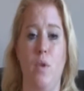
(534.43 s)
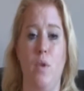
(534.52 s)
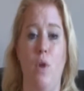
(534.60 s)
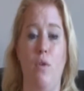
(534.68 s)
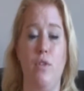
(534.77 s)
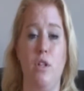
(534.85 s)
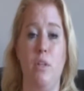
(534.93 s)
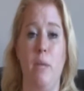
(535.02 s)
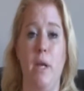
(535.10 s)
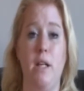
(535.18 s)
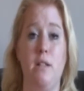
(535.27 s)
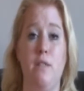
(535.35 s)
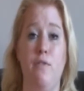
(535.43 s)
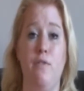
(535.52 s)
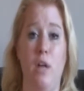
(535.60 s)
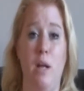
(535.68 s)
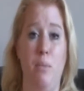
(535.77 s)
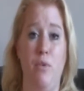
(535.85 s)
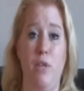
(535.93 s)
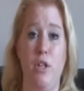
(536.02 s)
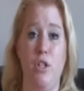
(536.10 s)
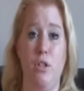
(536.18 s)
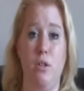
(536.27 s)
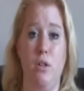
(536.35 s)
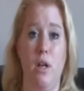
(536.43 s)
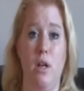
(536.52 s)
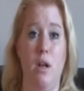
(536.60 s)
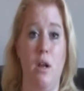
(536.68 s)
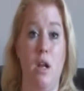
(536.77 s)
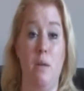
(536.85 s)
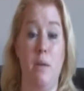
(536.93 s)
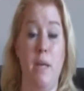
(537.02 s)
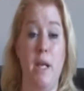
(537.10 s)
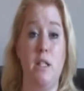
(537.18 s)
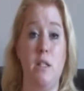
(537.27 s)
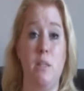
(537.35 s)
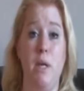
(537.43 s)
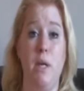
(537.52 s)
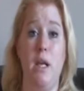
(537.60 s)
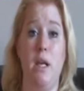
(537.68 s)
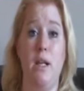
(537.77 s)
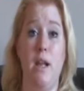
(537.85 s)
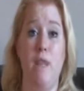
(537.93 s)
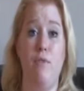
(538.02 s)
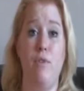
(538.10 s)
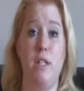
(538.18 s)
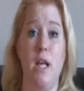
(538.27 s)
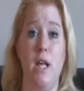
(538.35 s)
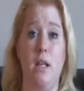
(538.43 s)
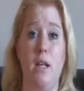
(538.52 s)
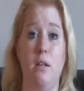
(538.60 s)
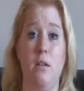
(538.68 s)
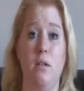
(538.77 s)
often appeared as a full apparition and appeared to be an everyday